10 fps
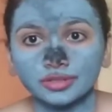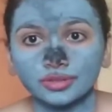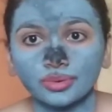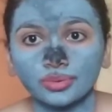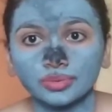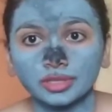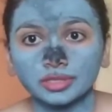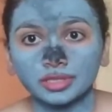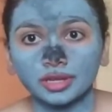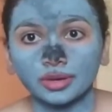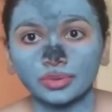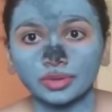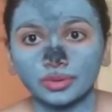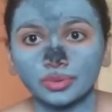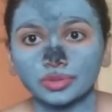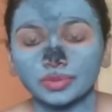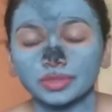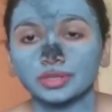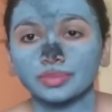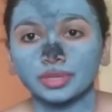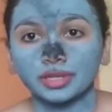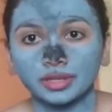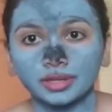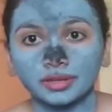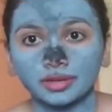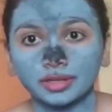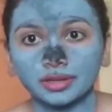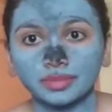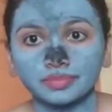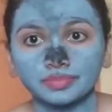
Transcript: so this is how it looks when it's completely dried up.